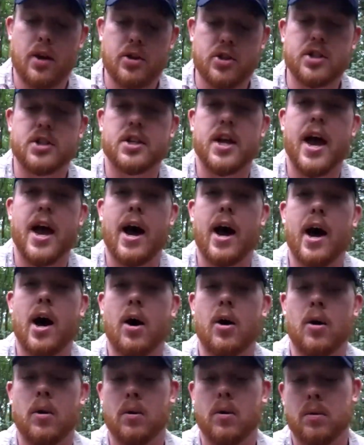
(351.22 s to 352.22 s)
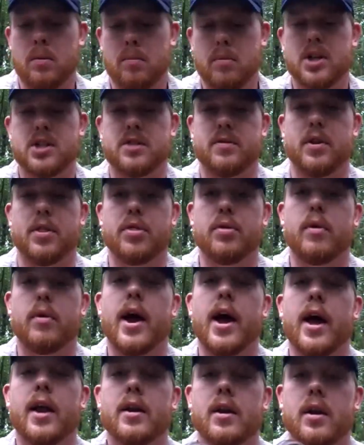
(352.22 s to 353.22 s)
just how much of a
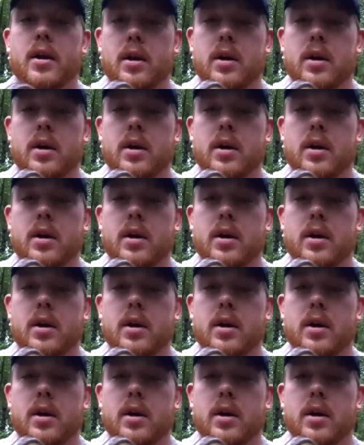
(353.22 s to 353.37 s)
threat